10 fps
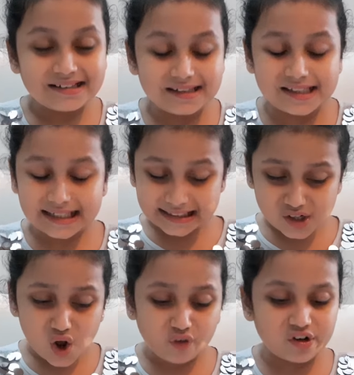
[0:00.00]
The second
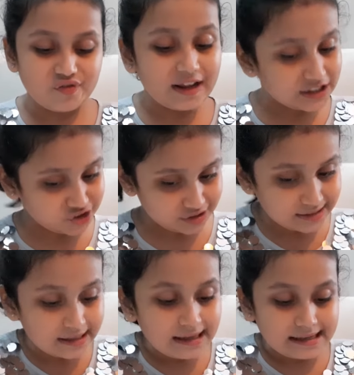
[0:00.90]
law of
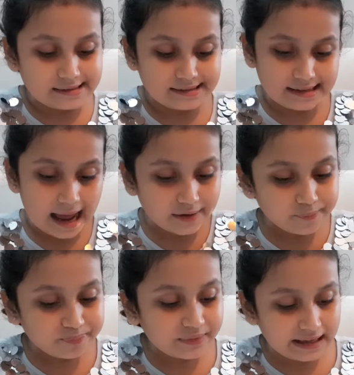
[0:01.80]
reflection is that
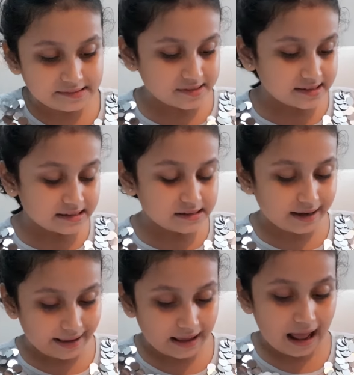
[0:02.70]
incident
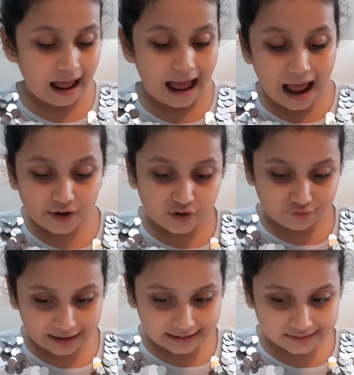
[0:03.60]
ray and
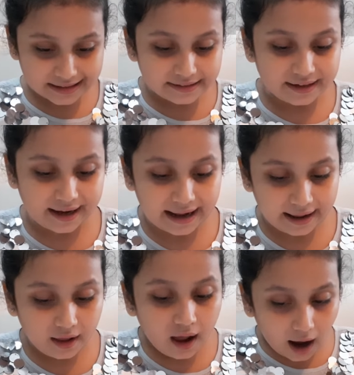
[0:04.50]
reflected
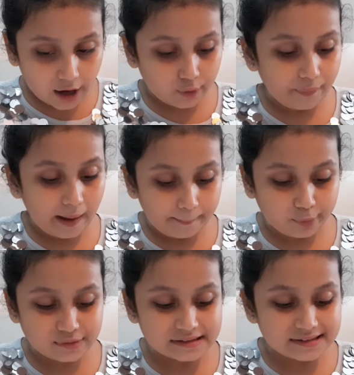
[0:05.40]
ray are on the
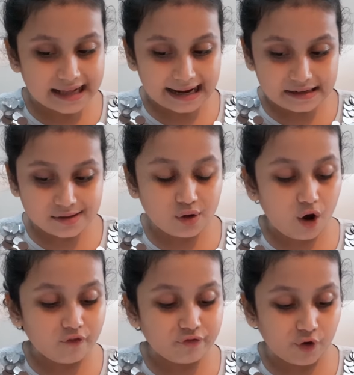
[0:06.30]
opposite sides
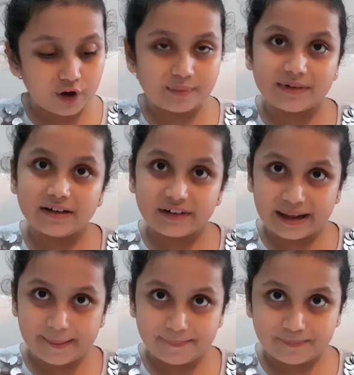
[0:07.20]
of normal
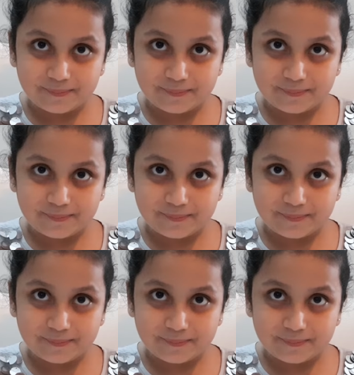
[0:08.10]
ray.